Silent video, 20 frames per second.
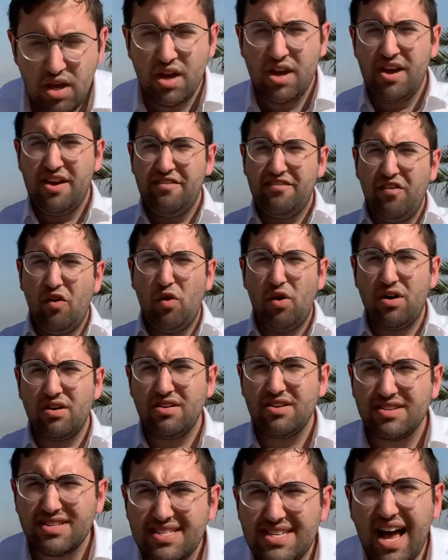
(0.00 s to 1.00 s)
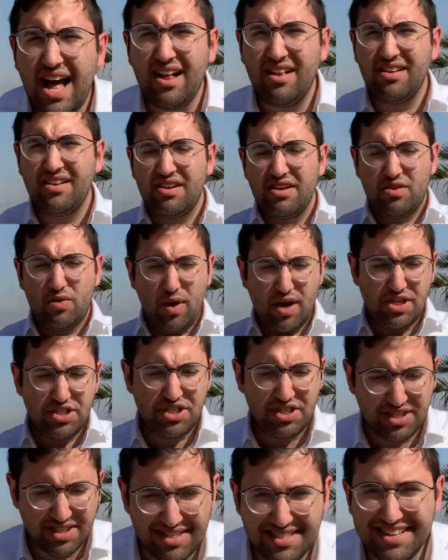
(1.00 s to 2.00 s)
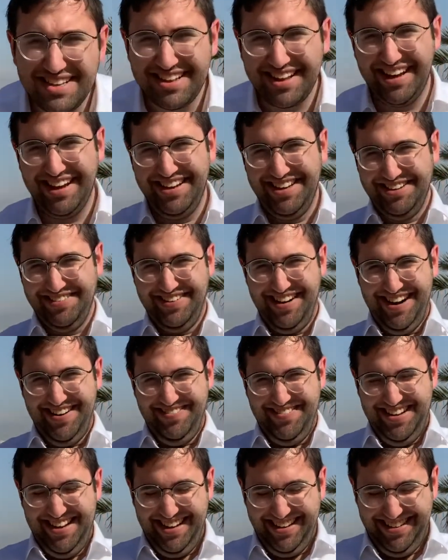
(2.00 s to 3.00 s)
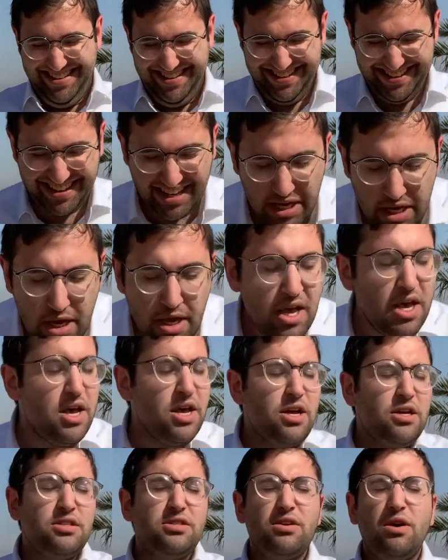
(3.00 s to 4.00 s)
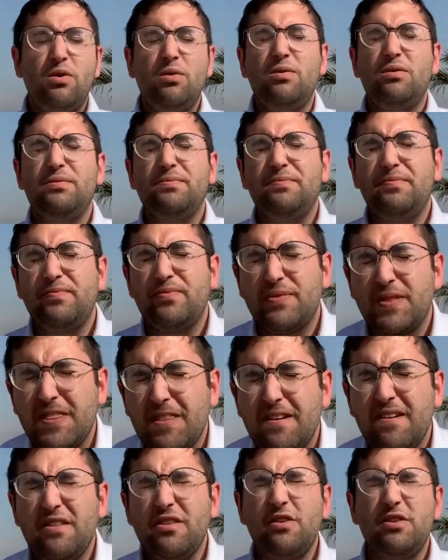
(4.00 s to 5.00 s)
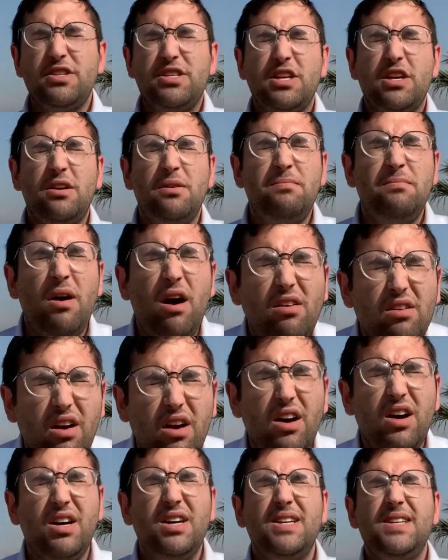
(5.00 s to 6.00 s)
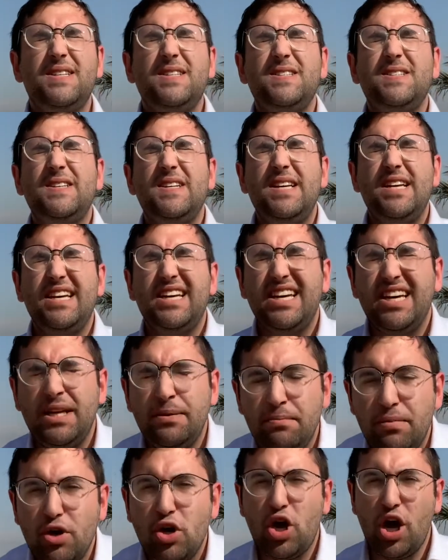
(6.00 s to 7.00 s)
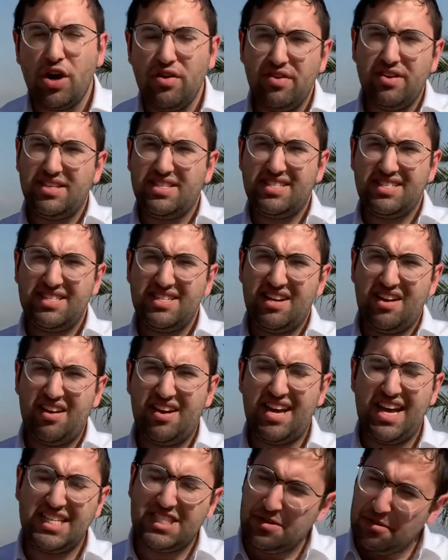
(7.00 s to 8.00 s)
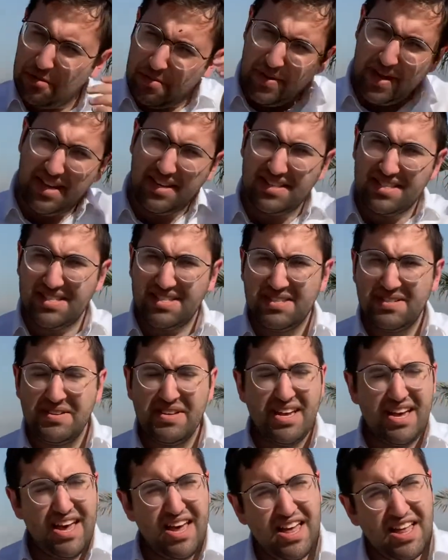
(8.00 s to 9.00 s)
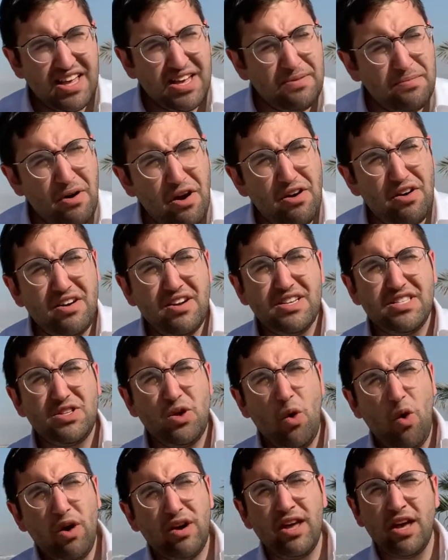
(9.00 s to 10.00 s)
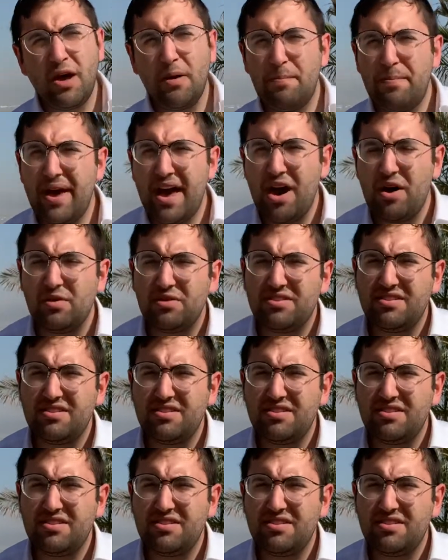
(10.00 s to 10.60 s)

4 solid questions. Thank you very much. So there is a Gemara in Bechayris, Chesam Beis. Gemara is talking about